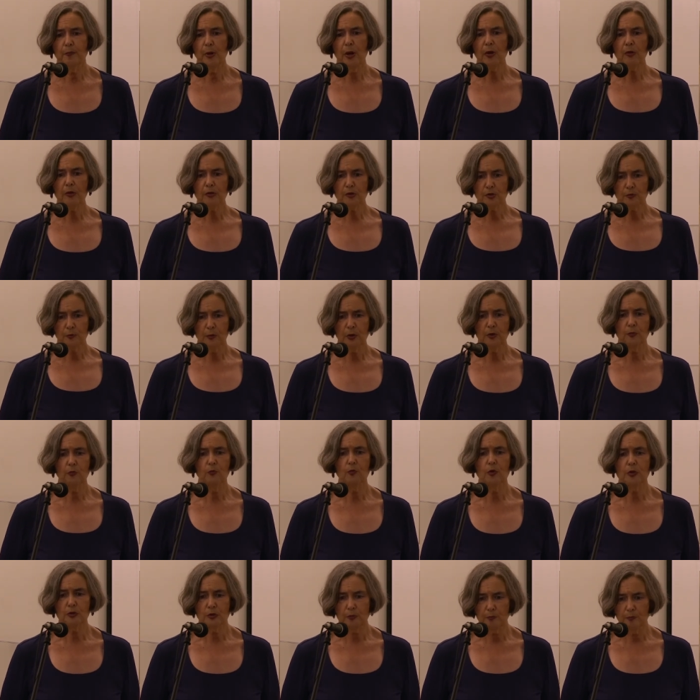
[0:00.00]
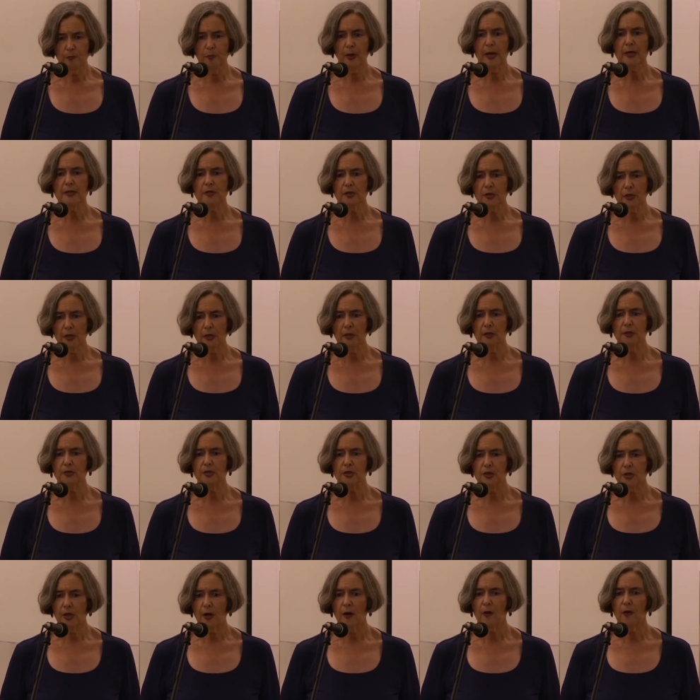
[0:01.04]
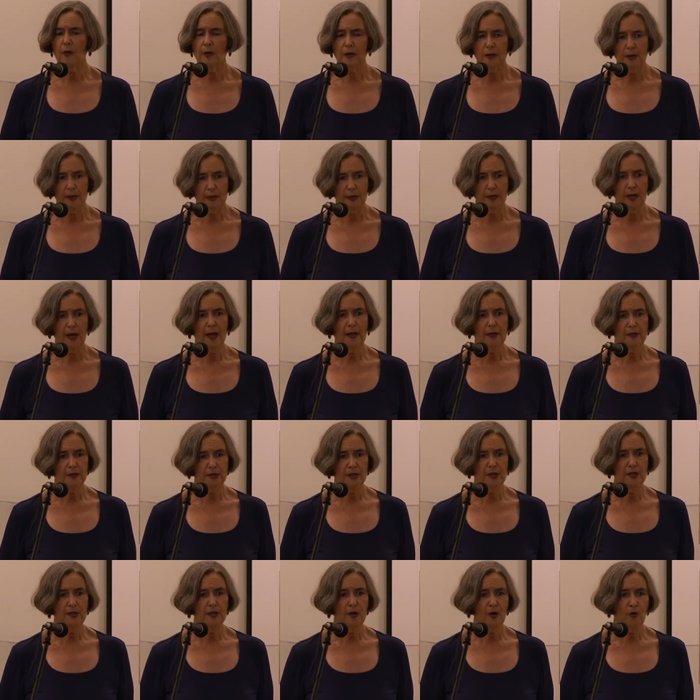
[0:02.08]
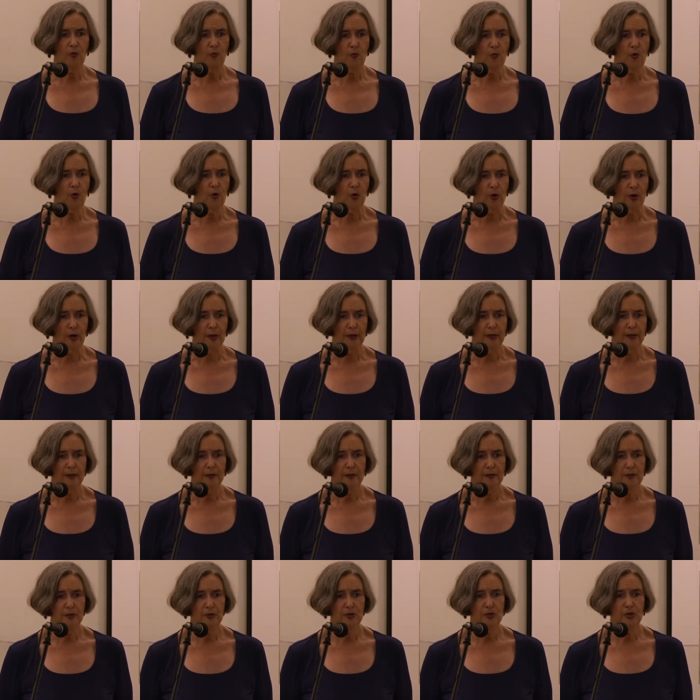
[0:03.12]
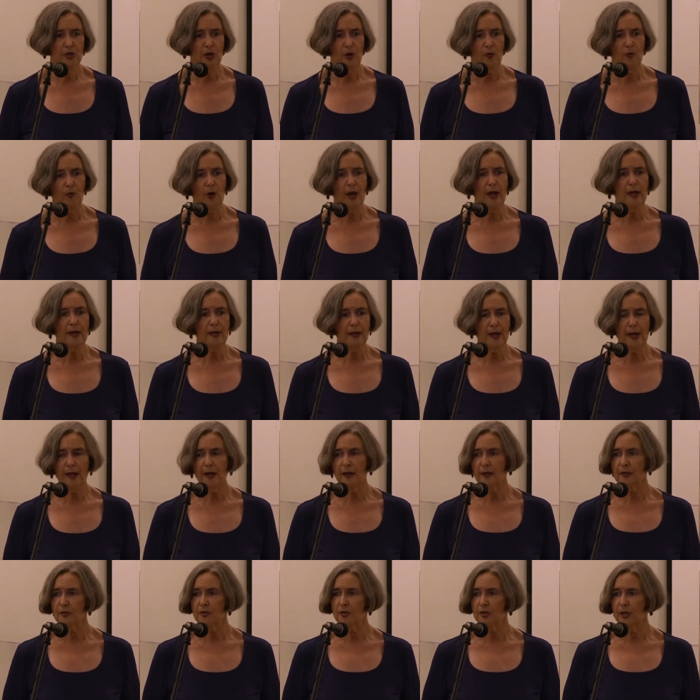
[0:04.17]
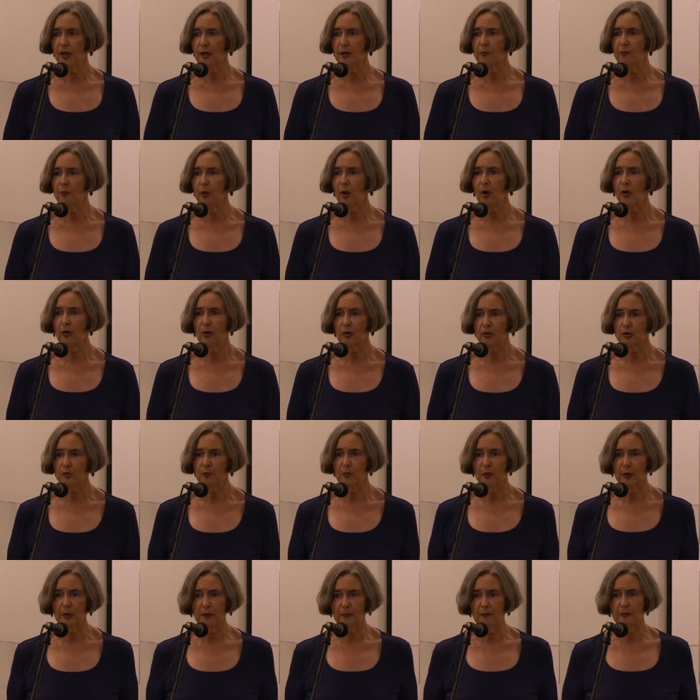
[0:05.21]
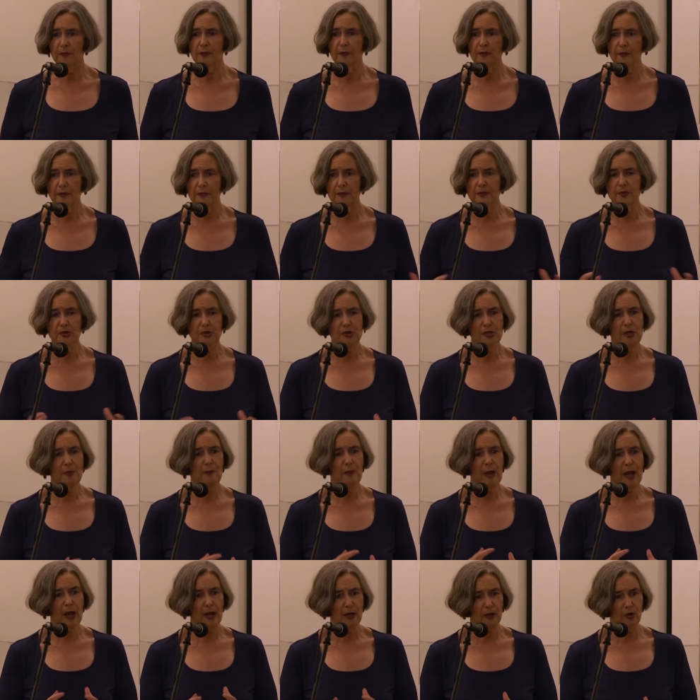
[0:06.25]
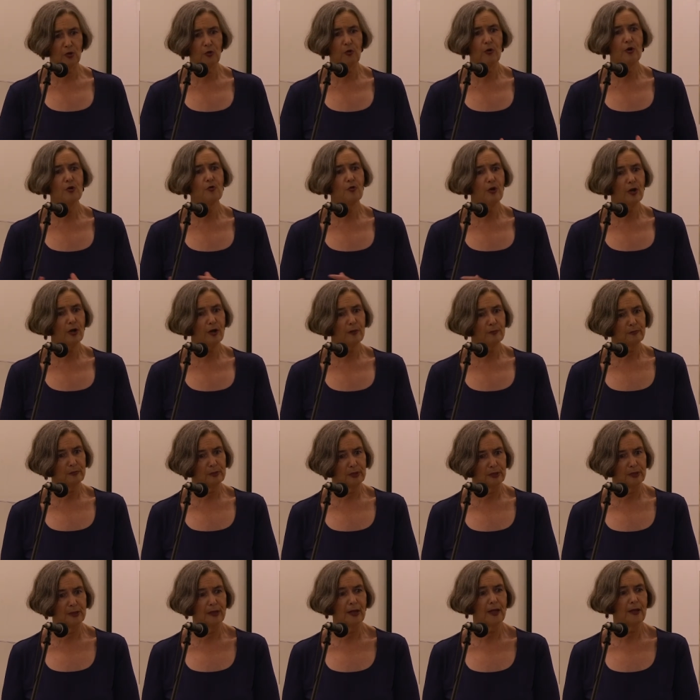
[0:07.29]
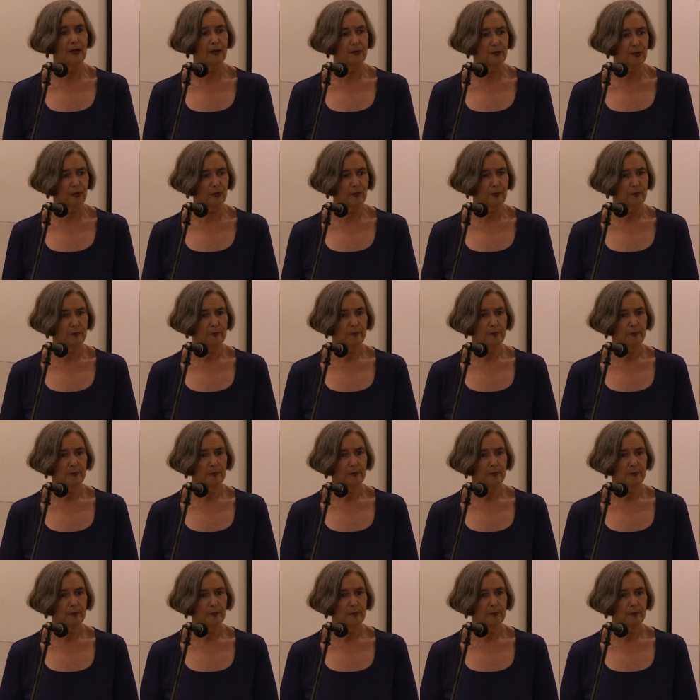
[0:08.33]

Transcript: Parchman was basically started in 1901. So Aunt Alice and Parchman semi-grew up together.